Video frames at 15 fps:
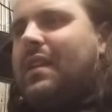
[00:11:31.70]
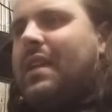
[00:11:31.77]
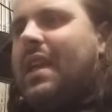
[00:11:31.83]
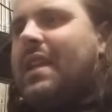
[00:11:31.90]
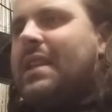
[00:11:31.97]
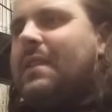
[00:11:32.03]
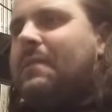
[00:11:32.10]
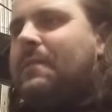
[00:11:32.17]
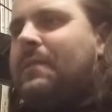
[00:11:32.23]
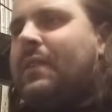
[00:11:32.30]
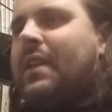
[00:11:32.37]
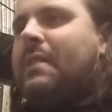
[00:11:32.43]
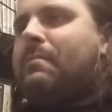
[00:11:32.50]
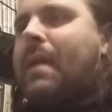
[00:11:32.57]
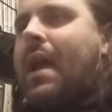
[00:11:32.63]
any
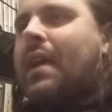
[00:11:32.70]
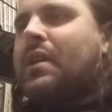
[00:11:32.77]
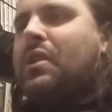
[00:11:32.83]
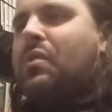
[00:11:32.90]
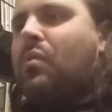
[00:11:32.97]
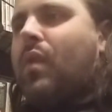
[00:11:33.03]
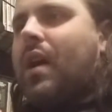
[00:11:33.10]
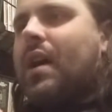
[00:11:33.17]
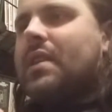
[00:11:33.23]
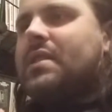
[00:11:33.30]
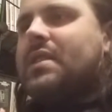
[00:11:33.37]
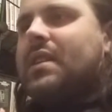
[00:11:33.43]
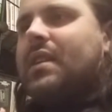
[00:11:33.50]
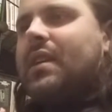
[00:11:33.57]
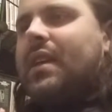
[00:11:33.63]
feedback you
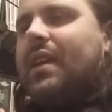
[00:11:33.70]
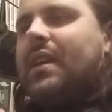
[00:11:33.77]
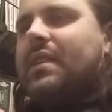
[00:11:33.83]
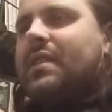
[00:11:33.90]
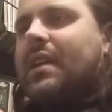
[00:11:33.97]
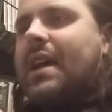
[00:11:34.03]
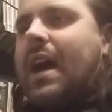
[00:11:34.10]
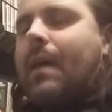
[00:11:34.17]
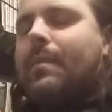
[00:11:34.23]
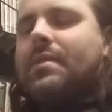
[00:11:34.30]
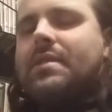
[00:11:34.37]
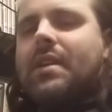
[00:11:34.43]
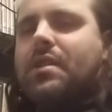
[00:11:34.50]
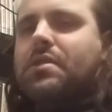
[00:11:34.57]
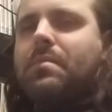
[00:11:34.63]
want in the comment
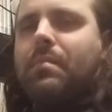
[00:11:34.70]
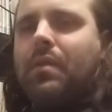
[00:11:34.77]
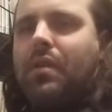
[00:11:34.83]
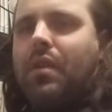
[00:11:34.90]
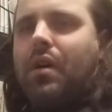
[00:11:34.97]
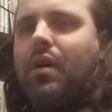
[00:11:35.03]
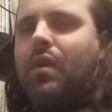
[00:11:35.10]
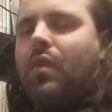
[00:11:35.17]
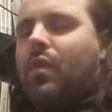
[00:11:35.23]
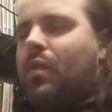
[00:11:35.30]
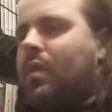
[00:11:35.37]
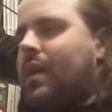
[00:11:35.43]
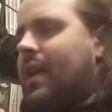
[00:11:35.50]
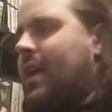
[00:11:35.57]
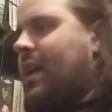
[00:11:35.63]
section
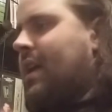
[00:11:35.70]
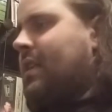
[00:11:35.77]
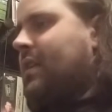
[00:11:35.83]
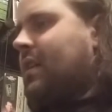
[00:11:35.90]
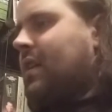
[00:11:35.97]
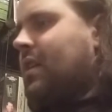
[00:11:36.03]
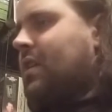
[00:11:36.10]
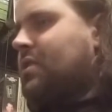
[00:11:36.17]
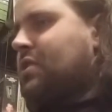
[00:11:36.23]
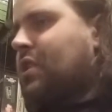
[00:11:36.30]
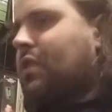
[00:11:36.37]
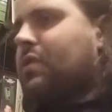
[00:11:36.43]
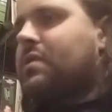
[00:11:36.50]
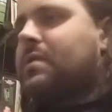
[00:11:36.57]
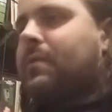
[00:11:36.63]
below, and
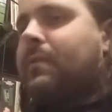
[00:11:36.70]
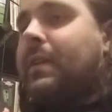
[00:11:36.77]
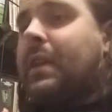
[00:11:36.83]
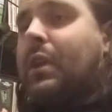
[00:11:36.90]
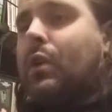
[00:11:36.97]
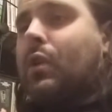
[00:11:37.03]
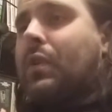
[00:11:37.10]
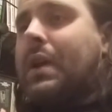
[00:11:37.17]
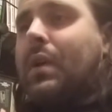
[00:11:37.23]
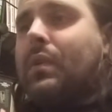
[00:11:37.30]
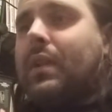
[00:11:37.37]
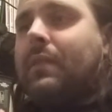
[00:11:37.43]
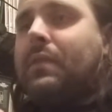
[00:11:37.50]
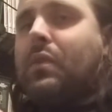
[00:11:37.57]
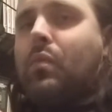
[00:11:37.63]
share this video
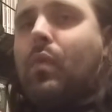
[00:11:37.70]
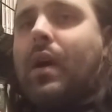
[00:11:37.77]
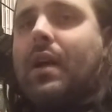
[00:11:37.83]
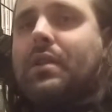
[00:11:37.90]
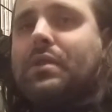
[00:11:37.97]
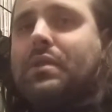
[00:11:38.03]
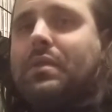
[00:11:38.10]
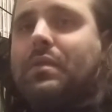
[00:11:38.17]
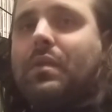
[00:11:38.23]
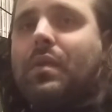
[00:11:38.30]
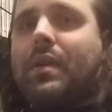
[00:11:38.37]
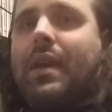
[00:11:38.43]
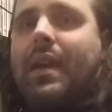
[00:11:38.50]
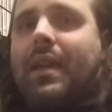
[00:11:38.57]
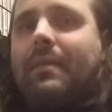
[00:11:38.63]
around if you want to,
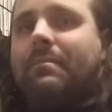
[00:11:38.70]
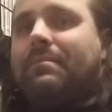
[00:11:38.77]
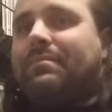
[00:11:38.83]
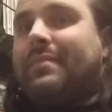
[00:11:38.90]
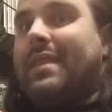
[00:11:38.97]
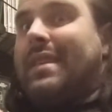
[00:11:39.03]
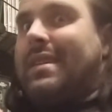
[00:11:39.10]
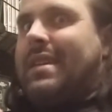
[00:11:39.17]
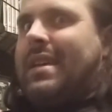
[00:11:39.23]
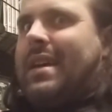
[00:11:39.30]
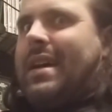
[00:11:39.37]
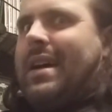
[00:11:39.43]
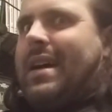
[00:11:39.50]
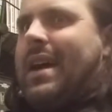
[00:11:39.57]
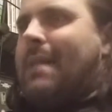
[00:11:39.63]
okay?
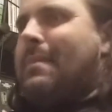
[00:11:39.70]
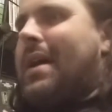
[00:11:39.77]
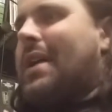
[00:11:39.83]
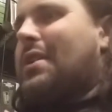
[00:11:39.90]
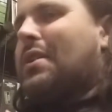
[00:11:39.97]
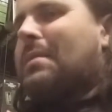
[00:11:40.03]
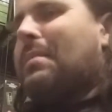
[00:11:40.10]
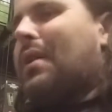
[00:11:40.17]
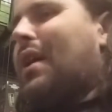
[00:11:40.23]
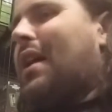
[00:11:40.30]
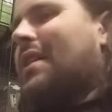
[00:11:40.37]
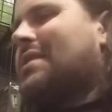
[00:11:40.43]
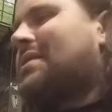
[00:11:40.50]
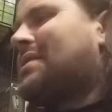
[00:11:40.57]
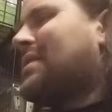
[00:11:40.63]
I'm not your
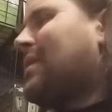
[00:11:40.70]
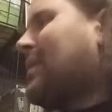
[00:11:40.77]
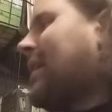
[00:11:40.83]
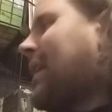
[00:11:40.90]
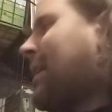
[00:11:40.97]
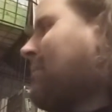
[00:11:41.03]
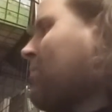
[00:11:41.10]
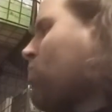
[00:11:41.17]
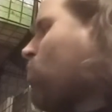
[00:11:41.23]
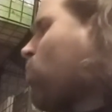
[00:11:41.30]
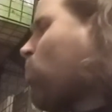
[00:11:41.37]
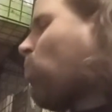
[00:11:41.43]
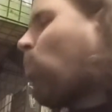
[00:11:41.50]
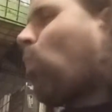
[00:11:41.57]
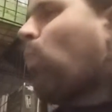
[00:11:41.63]
boss, okay?
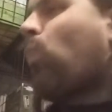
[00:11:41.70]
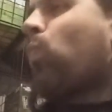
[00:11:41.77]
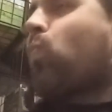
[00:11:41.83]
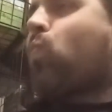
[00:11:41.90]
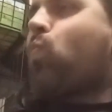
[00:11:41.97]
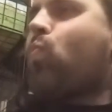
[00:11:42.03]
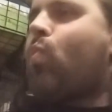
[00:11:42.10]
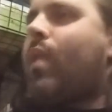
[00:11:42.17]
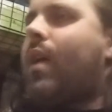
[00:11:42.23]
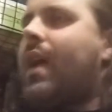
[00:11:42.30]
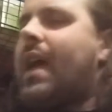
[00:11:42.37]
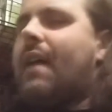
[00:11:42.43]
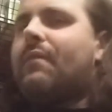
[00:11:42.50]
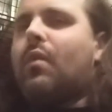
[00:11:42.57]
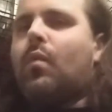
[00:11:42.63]

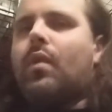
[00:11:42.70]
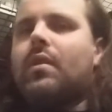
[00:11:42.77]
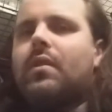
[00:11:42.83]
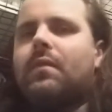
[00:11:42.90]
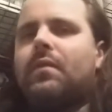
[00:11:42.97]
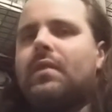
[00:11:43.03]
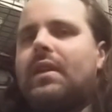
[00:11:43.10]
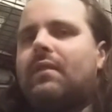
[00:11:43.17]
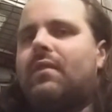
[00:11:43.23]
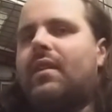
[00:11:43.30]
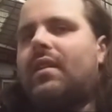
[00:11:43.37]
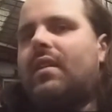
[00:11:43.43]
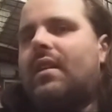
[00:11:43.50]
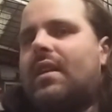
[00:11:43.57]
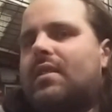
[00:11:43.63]
Have a wonderful
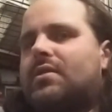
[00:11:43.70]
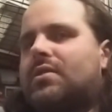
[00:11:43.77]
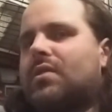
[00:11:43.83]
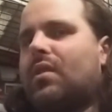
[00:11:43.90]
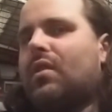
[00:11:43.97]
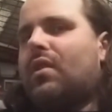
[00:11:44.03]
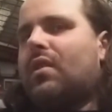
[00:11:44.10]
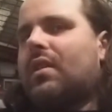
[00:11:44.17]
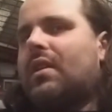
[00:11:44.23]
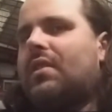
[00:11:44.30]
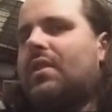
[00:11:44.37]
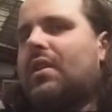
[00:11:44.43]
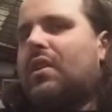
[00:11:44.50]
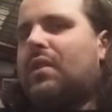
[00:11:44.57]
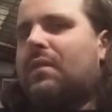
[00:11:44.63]
evening, and so long, and
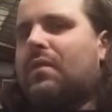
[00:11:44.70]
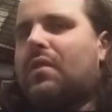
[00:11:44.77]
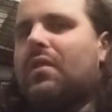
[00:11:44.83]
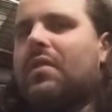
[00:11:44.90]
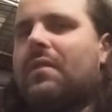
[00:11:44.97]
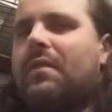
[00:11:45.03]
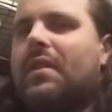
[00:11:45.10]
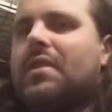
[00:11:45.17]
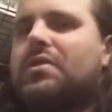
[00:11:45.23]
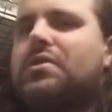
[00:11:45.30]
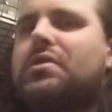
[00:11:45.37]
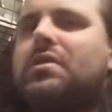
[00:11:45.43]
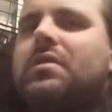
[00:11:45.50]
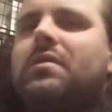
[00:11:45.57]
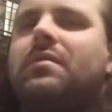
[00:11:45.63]
thank you for all the fish.